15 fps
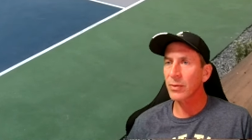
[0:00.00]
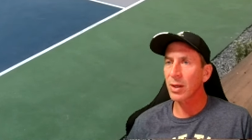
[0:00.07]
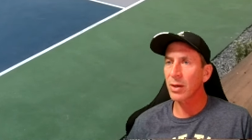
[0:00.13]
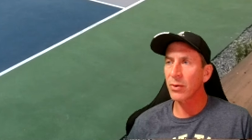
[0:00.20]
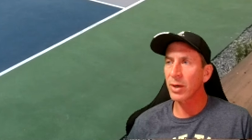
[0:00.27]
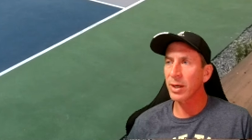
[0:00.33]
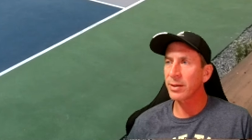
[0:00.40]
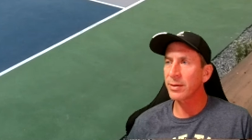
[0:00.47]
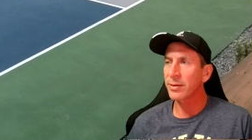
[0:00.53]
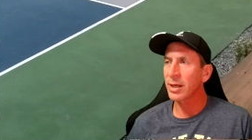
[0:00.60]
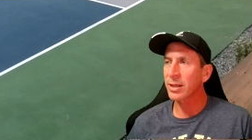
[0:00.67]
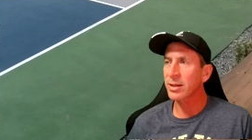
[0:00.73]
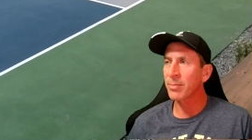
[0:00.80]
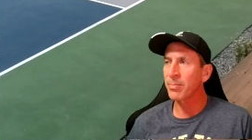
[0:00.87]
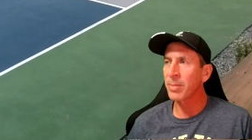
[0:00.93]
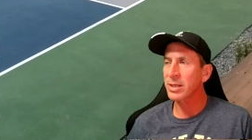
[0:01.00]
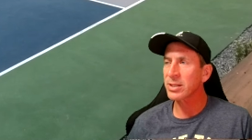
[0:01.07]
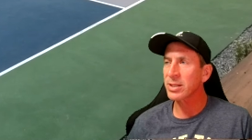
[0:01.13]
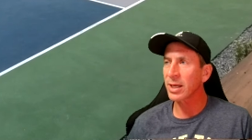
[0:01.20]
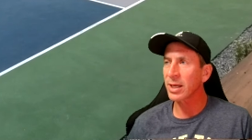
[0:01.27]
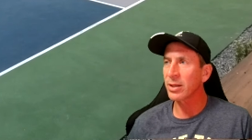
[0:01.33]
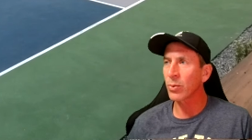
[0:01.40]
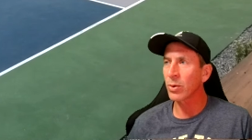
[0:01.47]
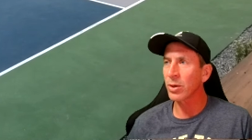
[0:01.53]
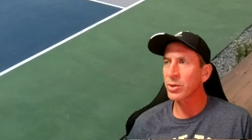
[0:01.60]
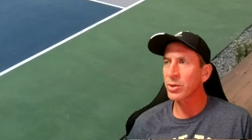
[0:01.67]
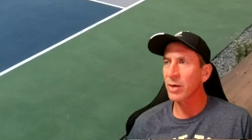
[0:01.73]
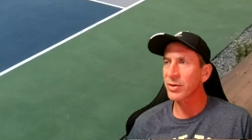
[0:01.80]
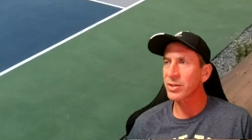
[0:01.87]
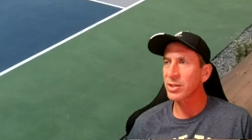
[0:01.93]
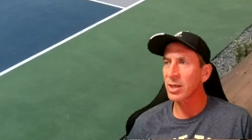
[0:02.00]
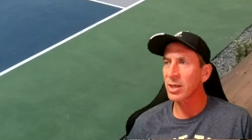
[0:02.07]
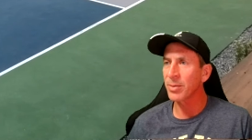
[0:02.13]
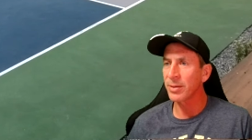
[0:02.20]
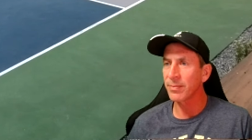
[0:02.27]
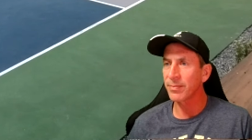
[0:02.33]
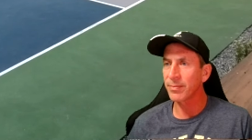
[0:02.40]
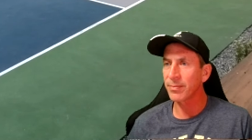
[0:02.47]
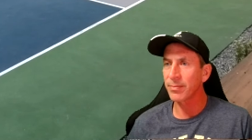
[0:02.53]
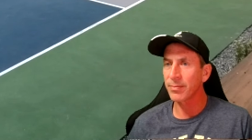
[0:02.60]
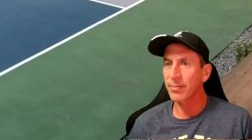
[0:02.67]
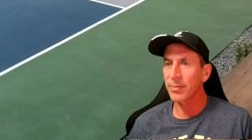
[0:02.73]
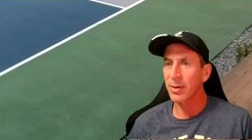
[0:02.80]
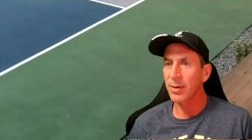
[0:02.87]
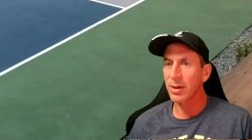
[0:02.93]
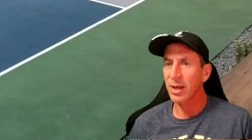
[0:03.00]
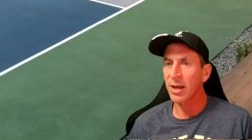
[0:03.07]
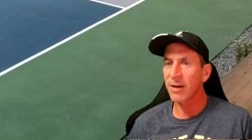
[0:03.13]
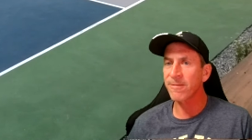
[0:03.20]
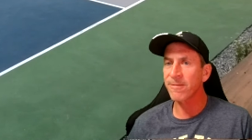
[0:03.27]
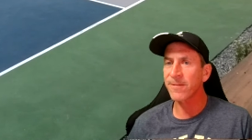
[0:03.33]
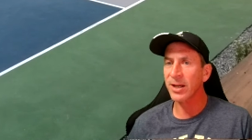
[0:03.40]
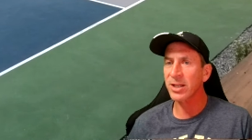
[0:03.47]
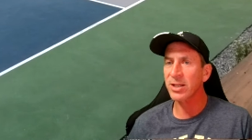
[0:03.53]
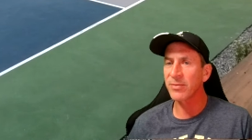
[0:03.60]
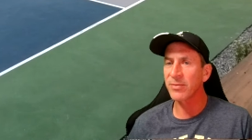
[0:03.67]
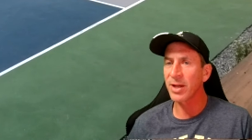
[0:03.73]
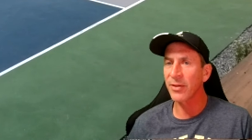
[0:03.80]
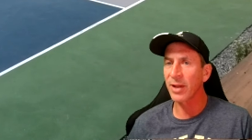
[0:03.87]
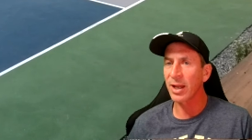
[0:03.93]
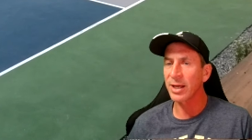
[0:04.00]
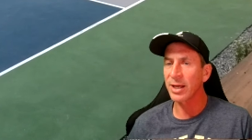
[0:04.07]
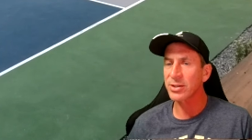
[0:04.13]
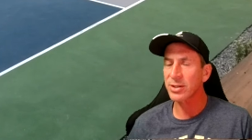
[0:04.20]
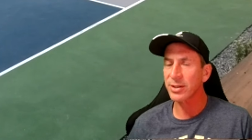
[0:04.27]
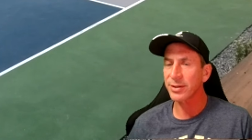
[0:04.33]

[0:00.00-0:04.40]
Right? Not the best thing in the world you ever see, but effective nonetheless.